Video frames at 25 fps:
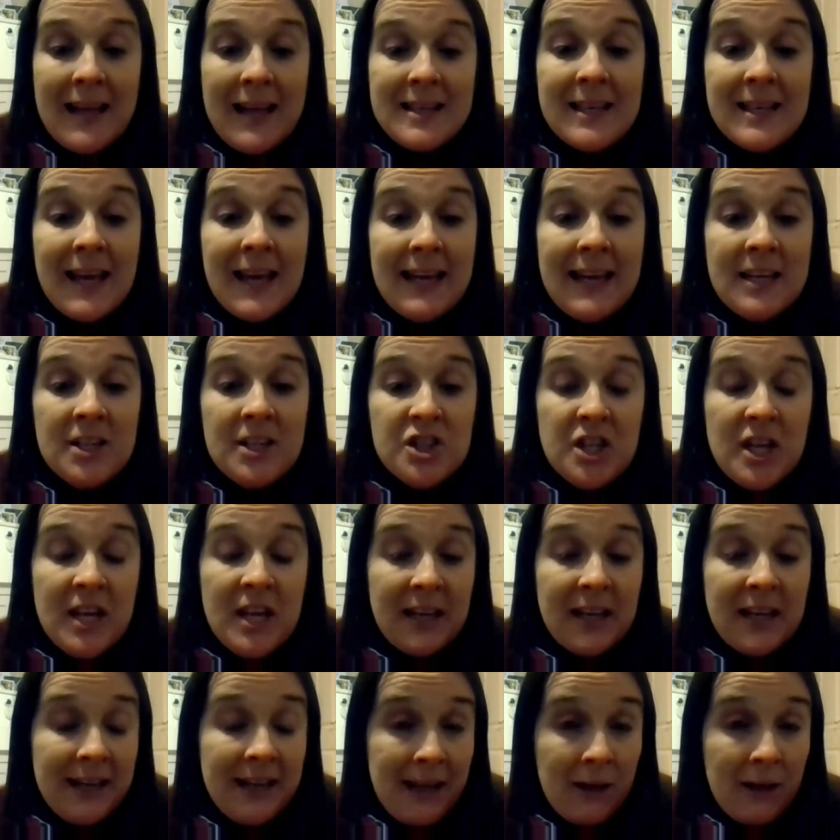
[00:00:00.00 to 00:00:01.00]

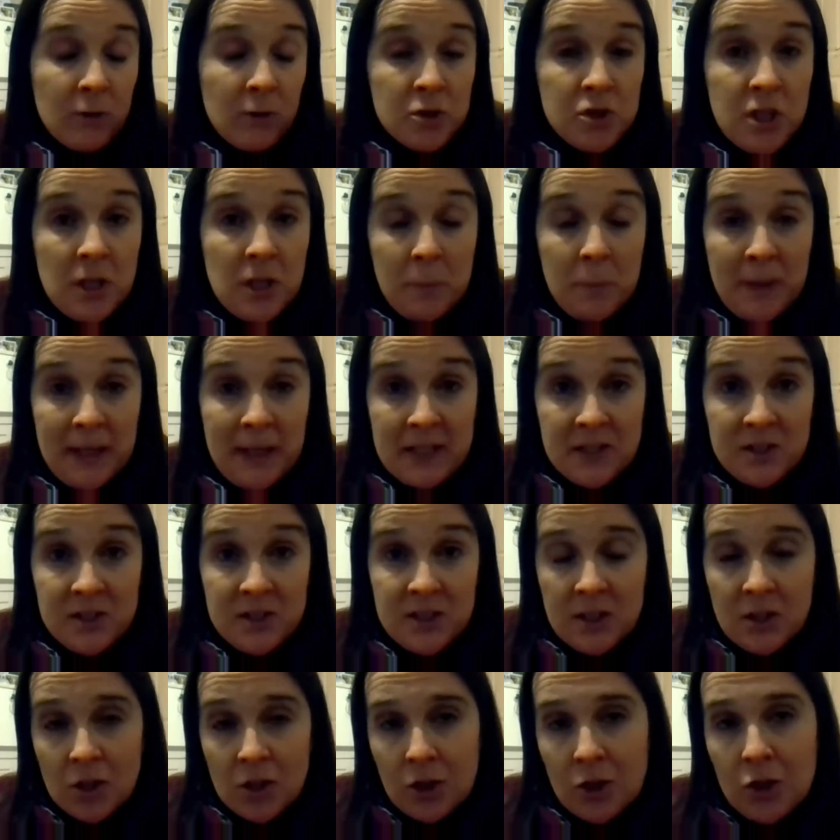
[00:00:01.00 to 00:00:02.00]
engaging an
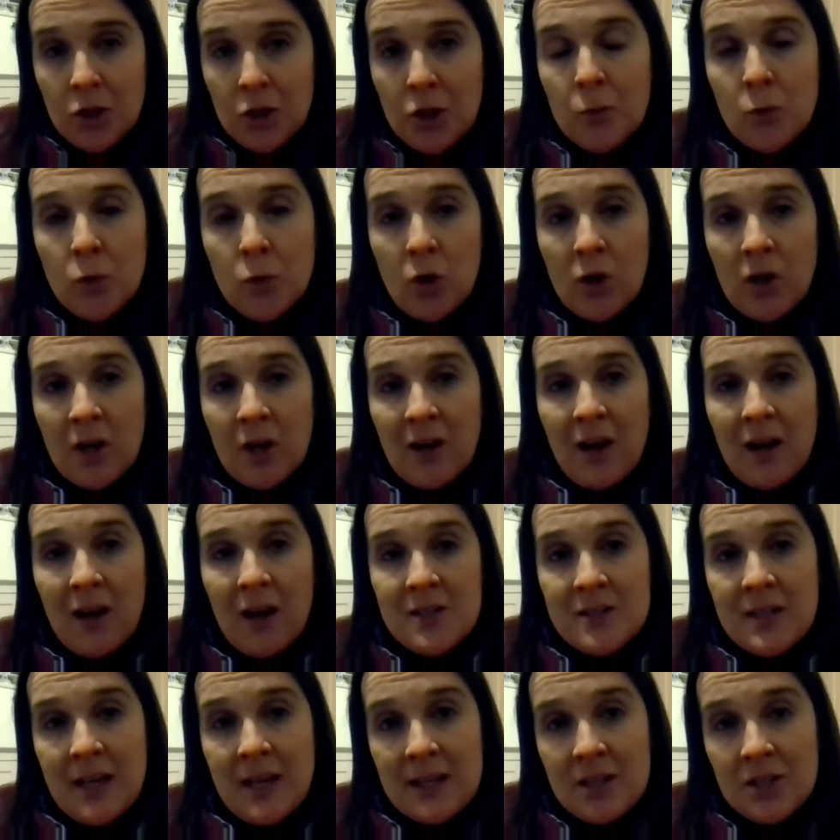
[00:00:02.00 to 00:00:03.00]
LGBTQ
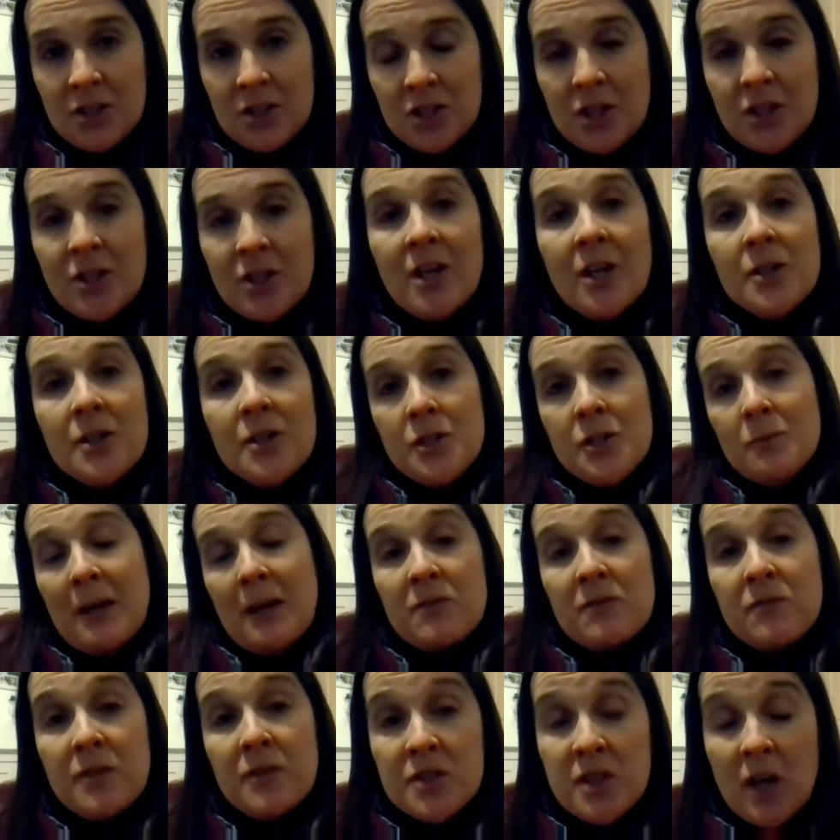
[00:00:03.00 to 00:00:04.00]
organisation to
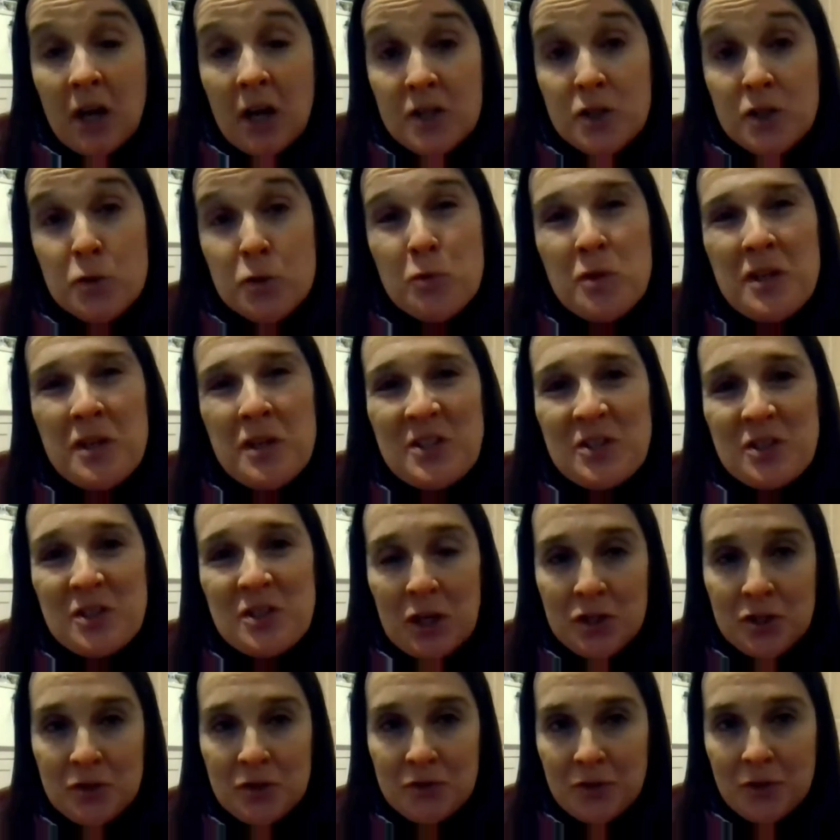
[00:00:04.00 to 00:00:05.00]
advertise a
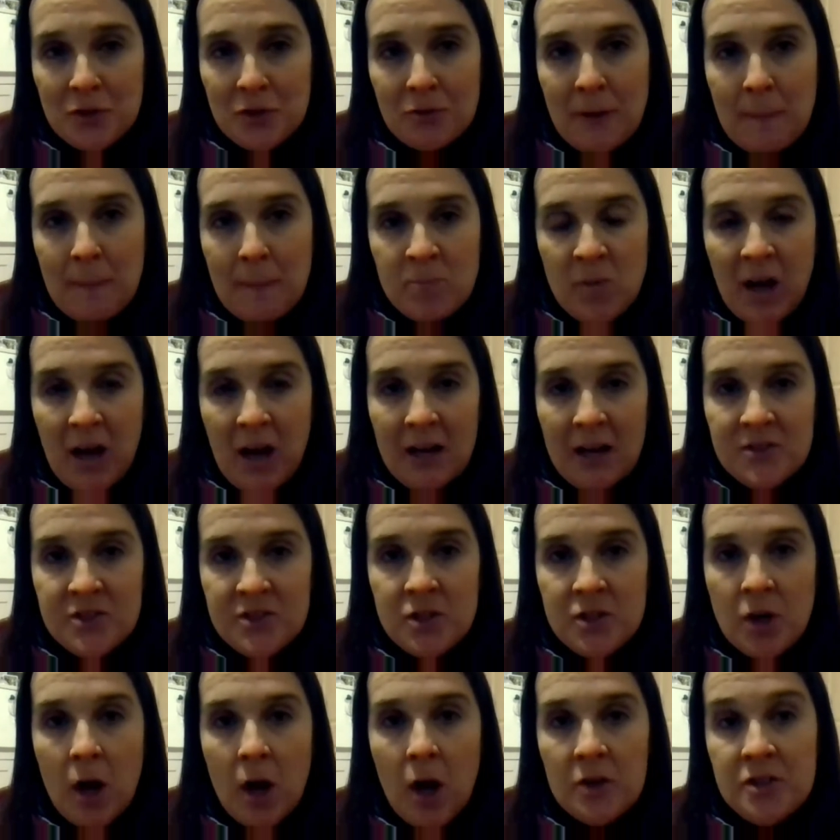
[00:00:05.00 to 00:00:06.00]
research forum that I'd
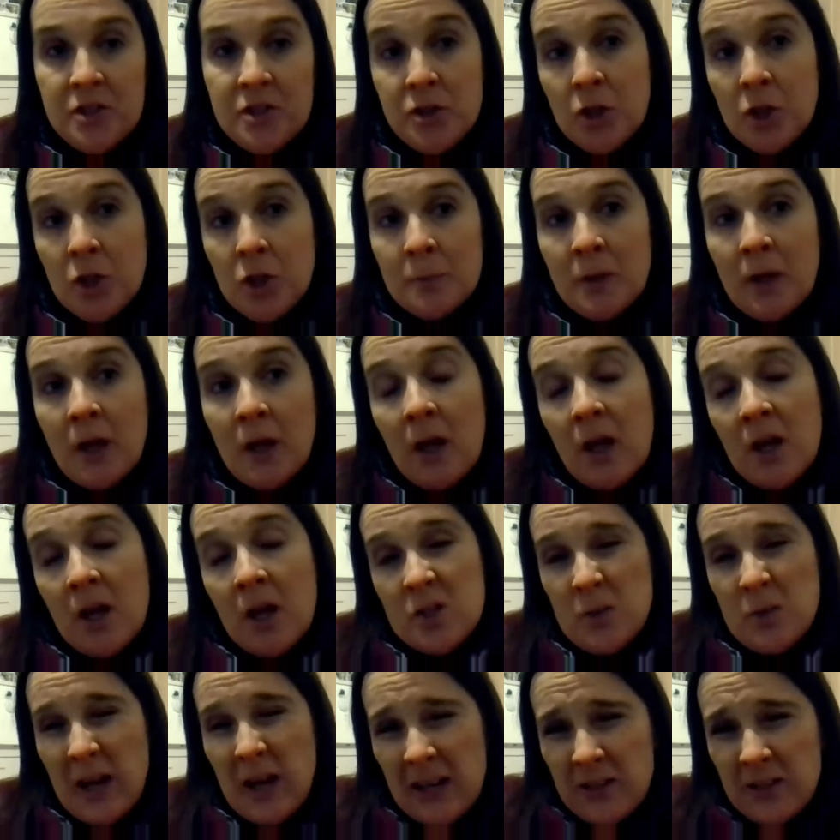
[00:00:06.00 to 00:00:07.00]
started up.
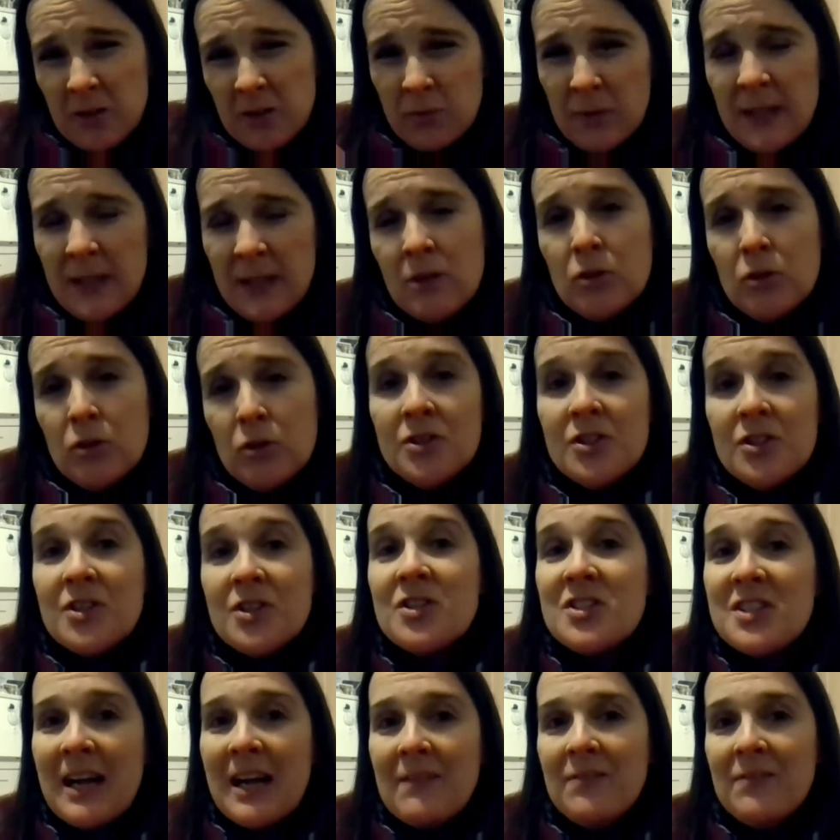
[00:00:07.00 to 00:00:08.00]
So I had a real
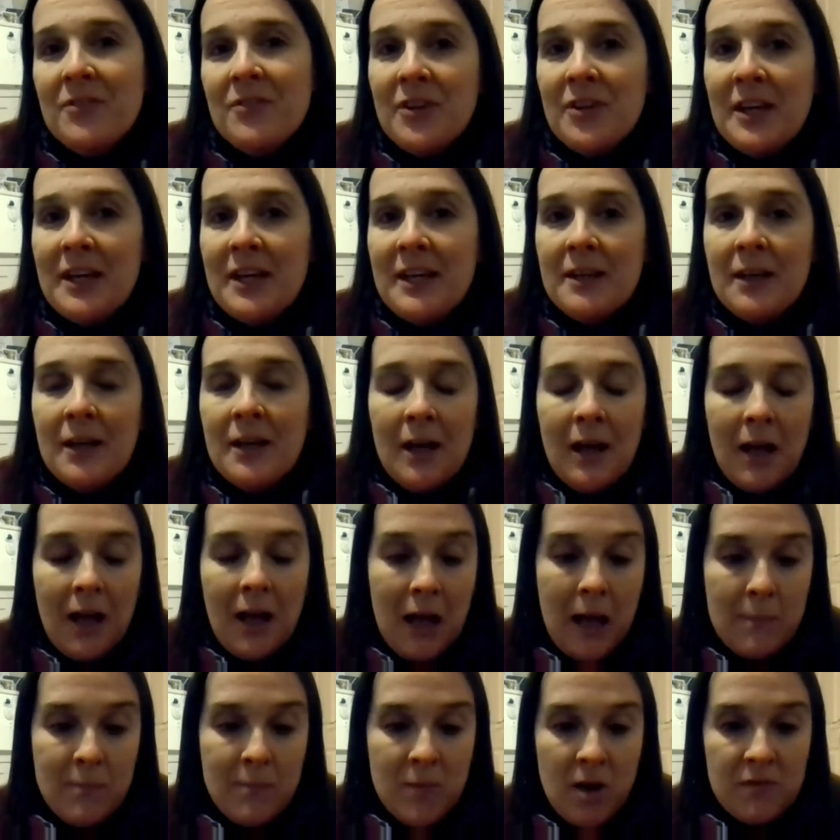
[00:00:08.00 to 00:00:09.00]
understanding
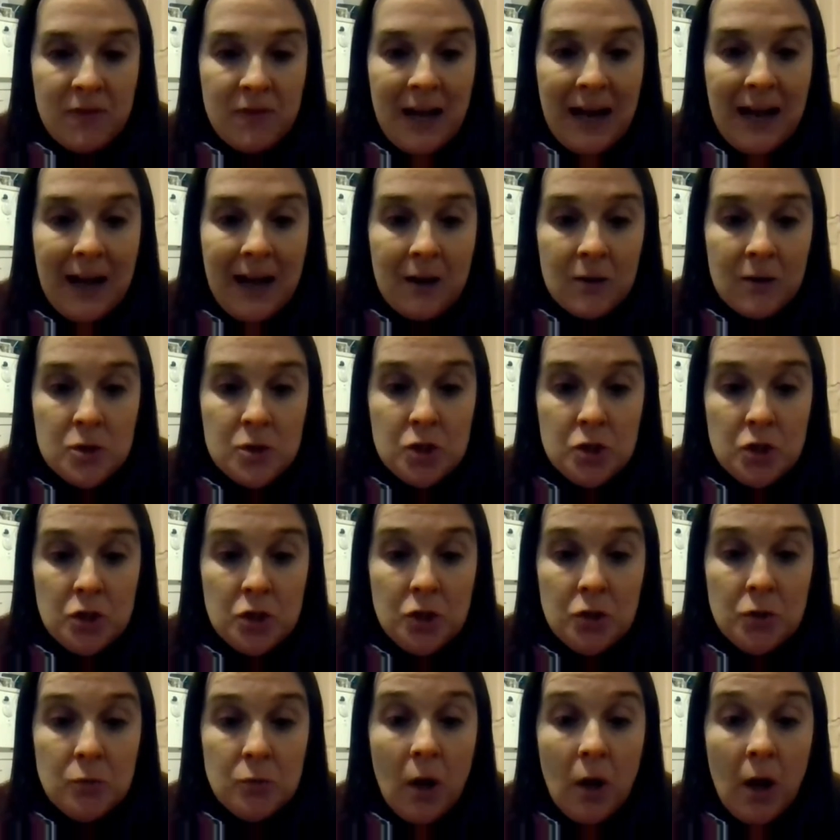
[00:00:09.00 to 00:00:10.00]
of how
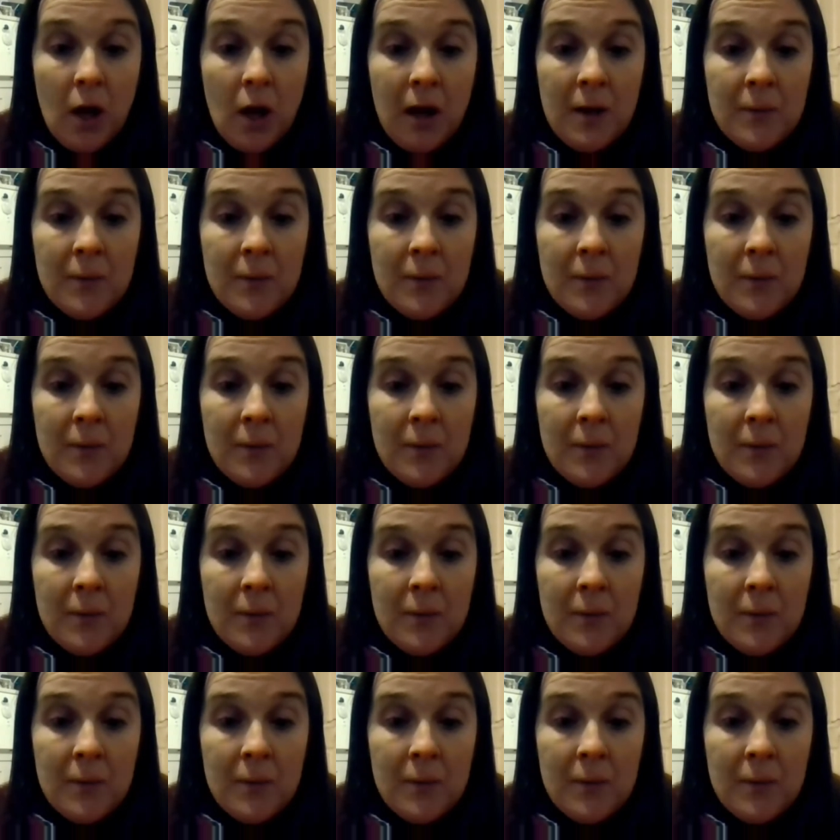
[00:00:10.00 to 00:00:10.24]
to